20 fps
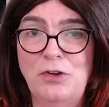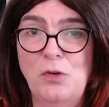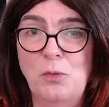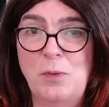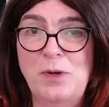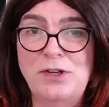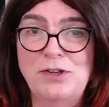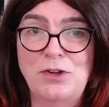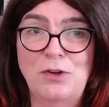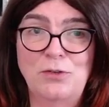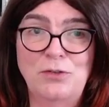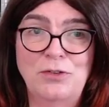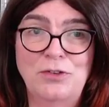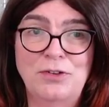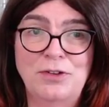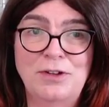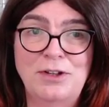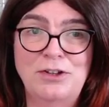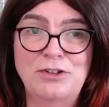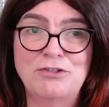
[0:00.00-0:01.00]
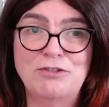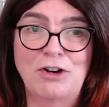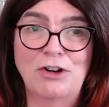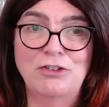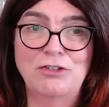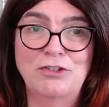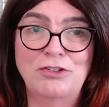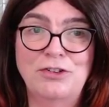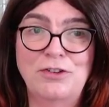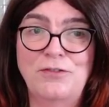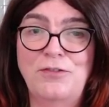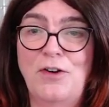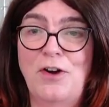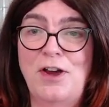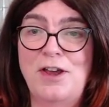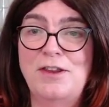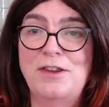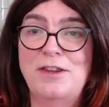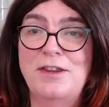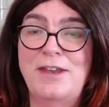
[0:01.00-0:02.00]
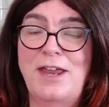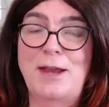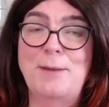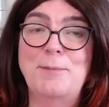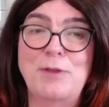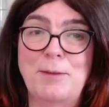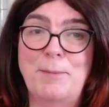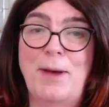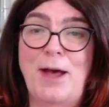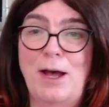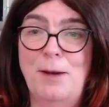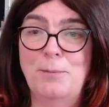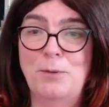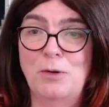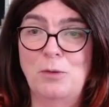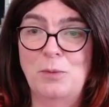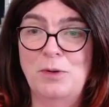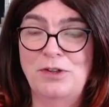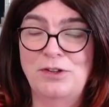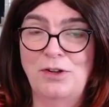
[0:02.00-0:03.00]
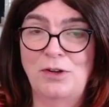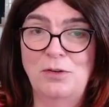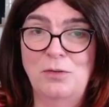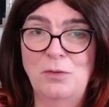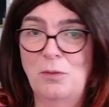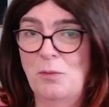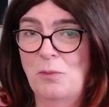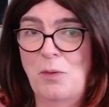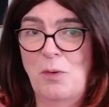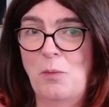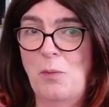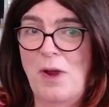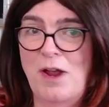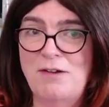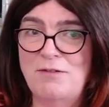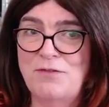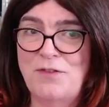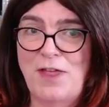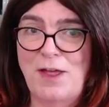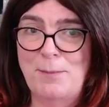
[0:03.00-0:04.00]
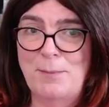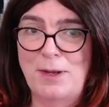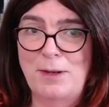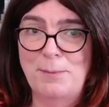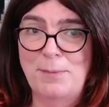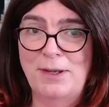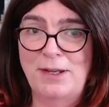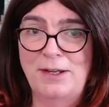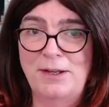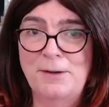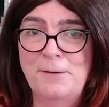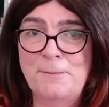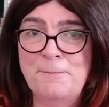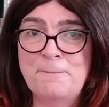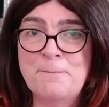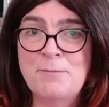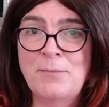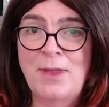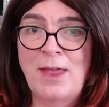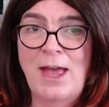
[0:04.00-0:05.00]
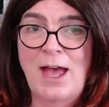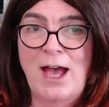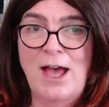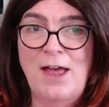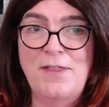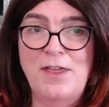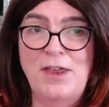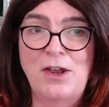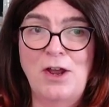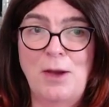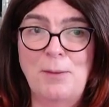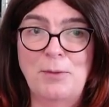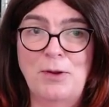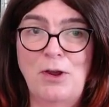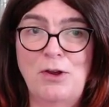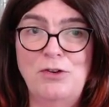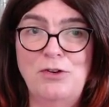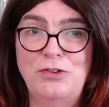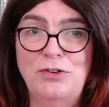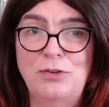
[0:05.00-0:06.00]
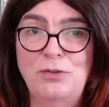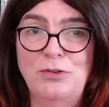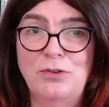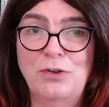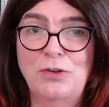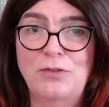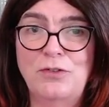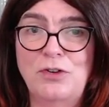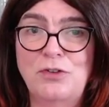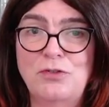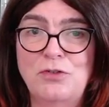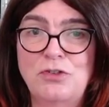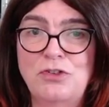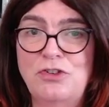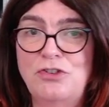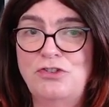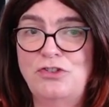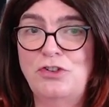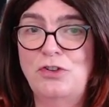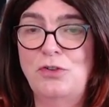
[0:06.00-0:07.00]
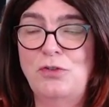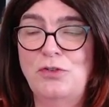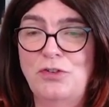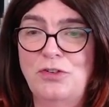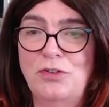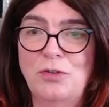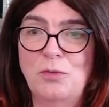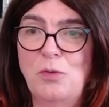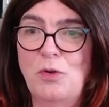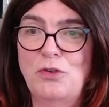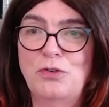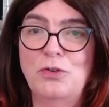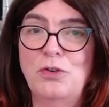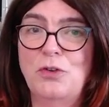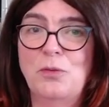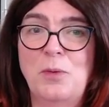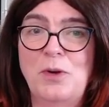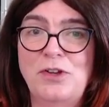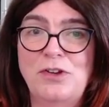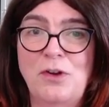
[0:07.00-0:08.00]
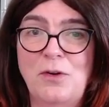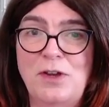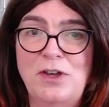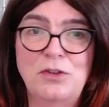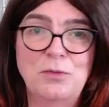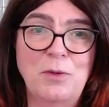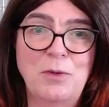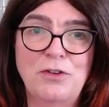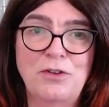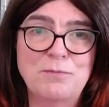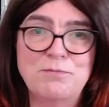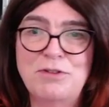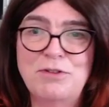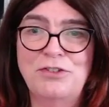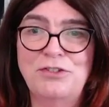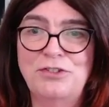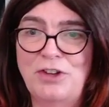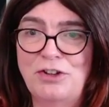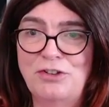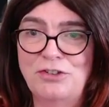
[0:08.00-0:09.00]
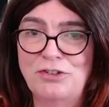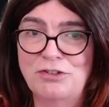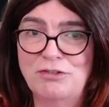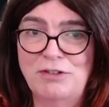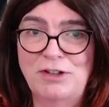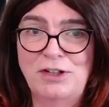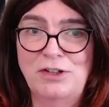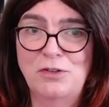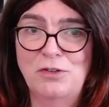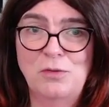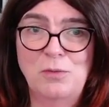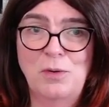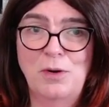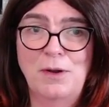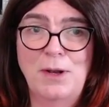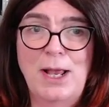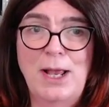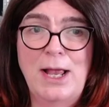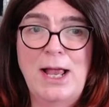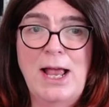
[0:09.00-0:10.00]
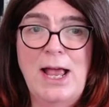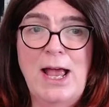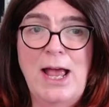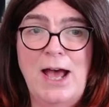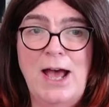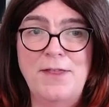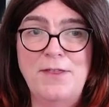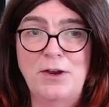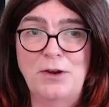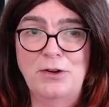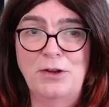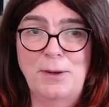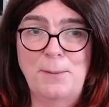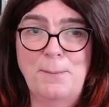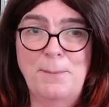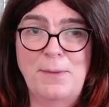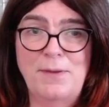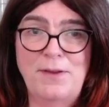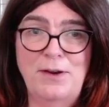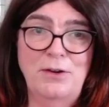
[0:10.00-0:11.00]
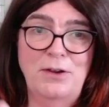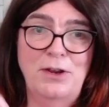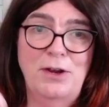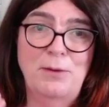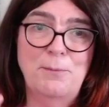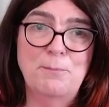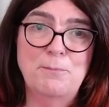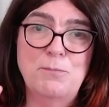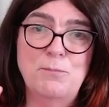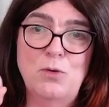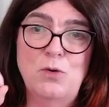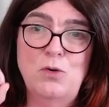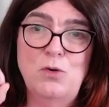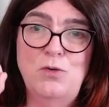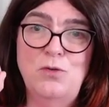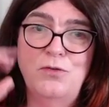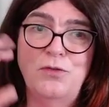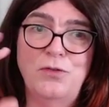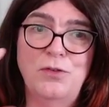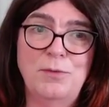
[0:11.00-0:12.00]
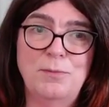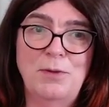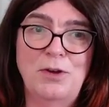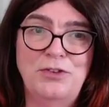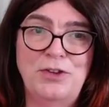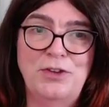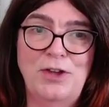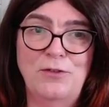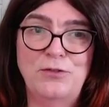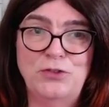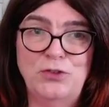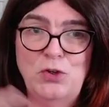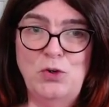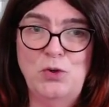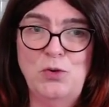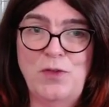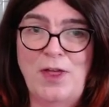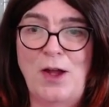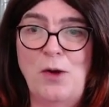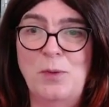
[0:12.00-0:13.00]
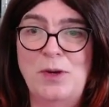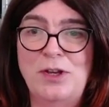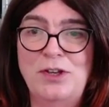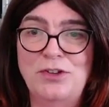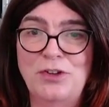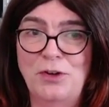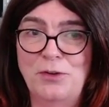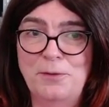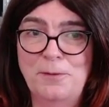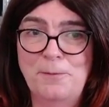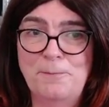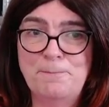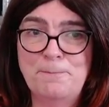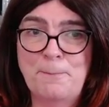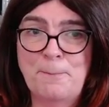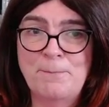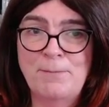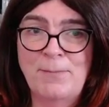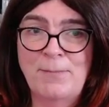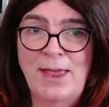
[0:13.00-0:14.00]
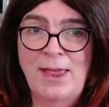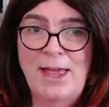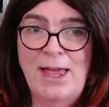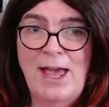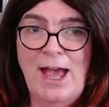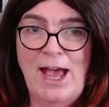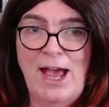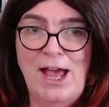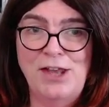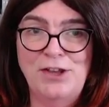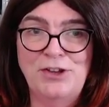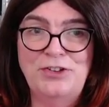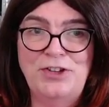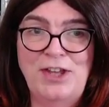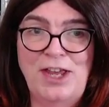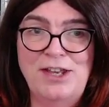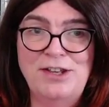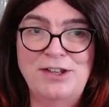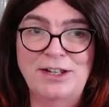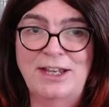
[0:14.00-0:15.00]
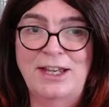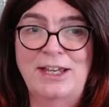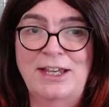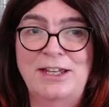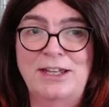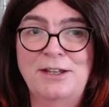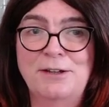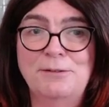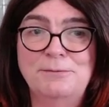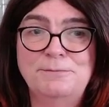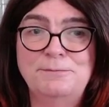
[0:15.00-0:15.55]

the Windows instructions to find the name of the PowerPoint window, wherever that may be, and then I'm going to sort of just deduce what sort of window it is, whether it's a presentation screen or what, and then I'm going to move myself to that window and send a key.